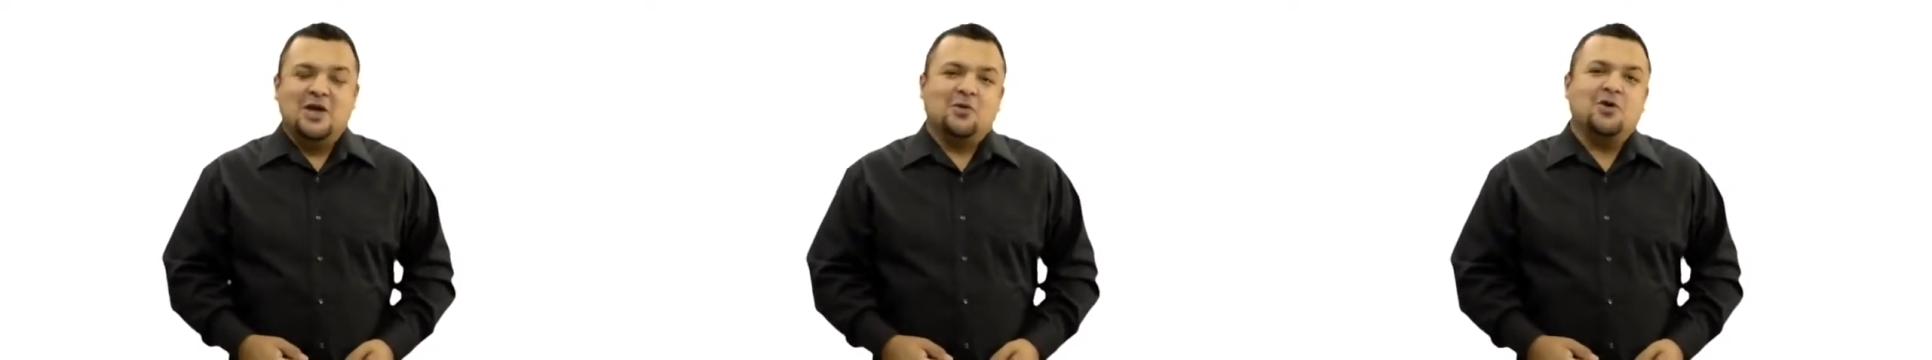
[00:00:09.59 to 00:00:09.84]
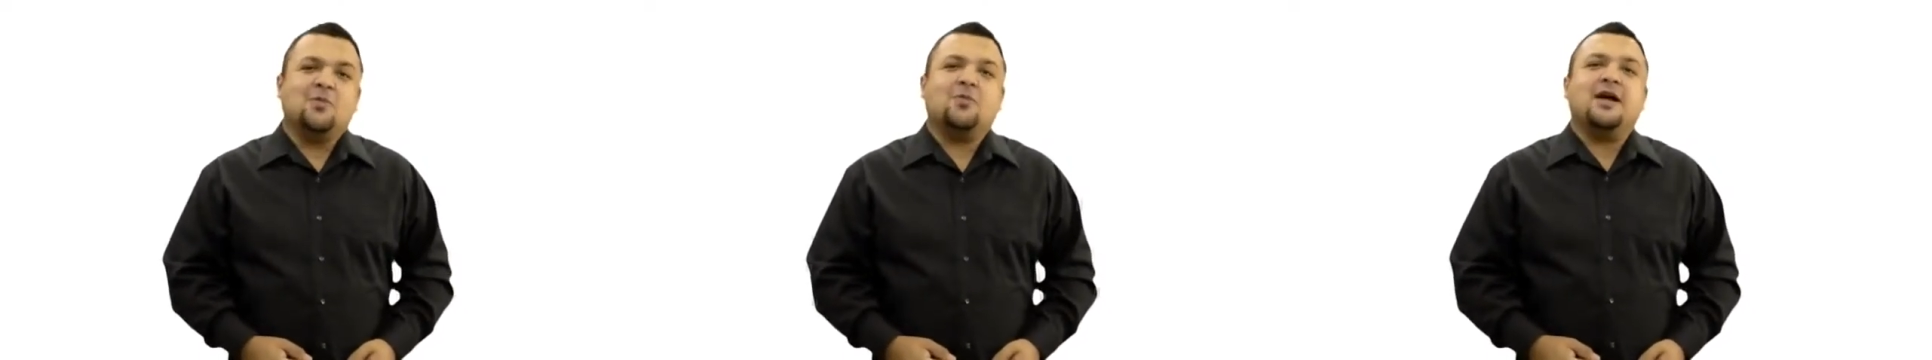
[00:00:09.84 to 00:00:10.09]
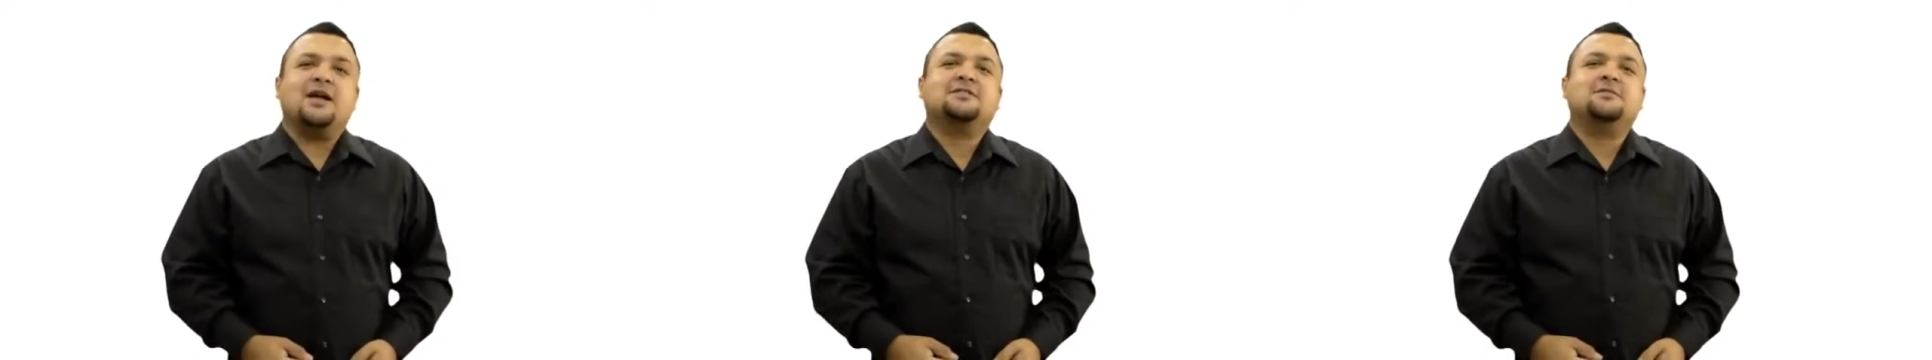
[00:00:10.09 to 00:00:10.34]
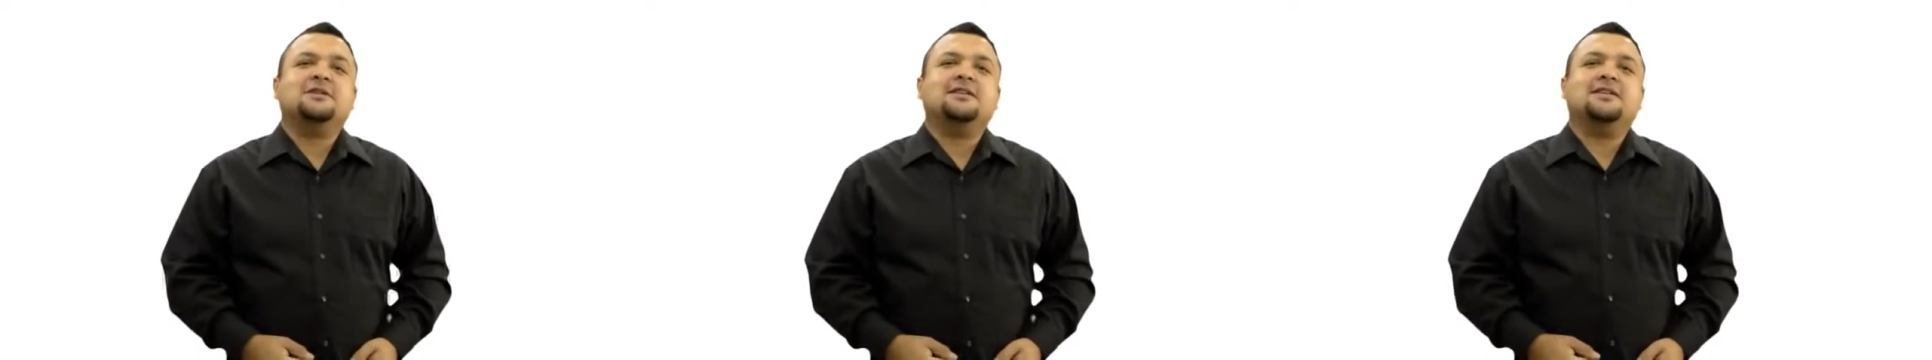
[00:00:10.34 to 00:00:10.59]
We are proud
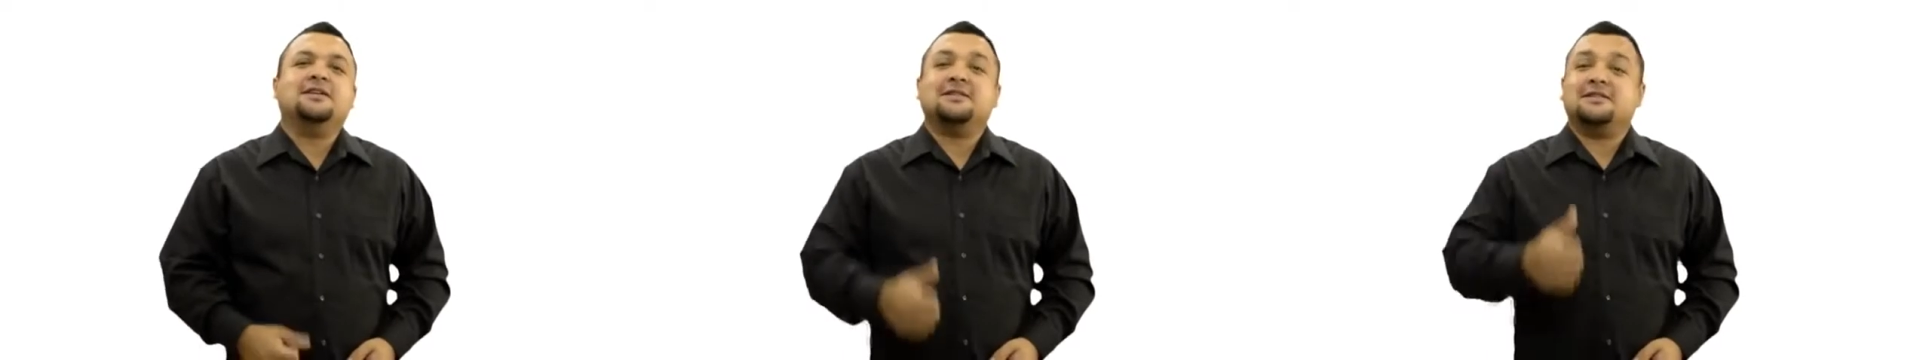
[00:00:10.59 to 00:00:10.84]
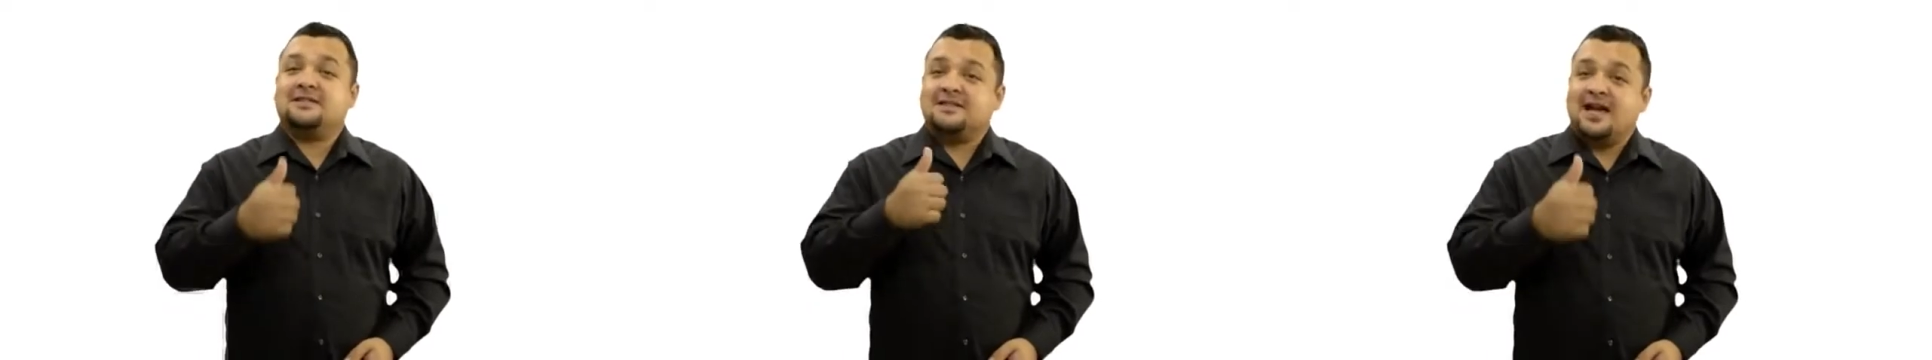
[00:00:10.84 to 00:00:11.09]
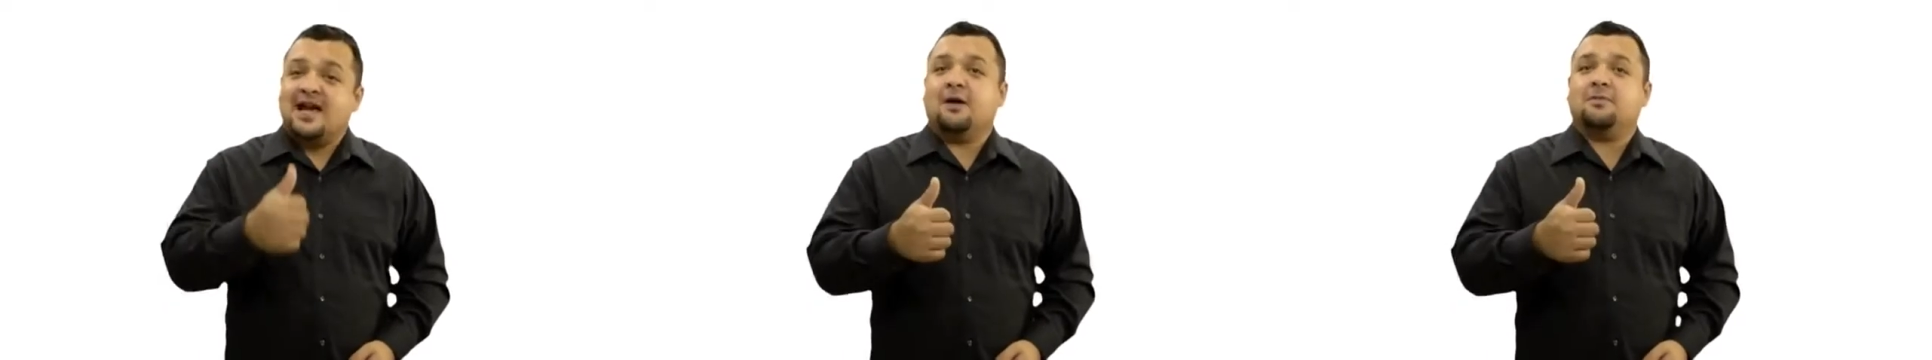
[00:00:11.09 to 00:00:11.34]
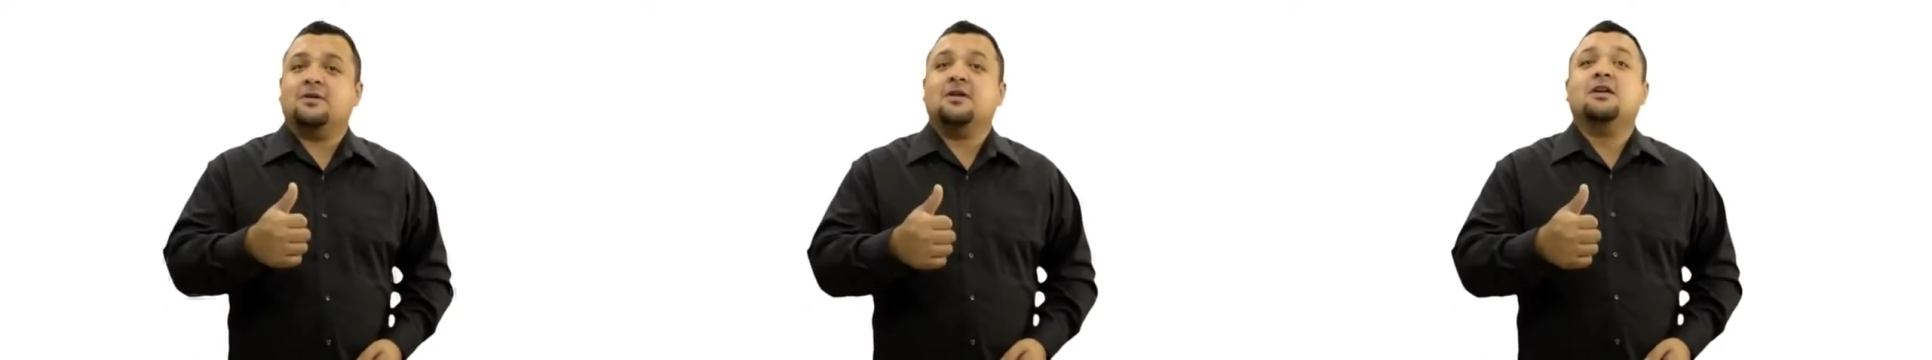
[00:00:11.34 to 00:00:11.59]
to be the
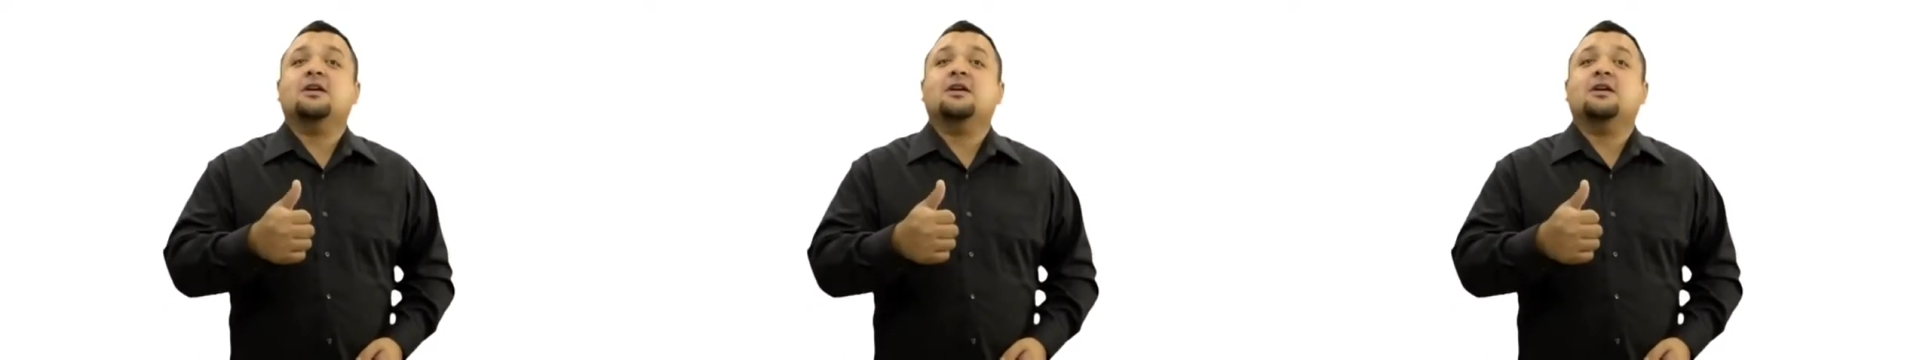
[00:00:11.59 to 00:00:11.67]
top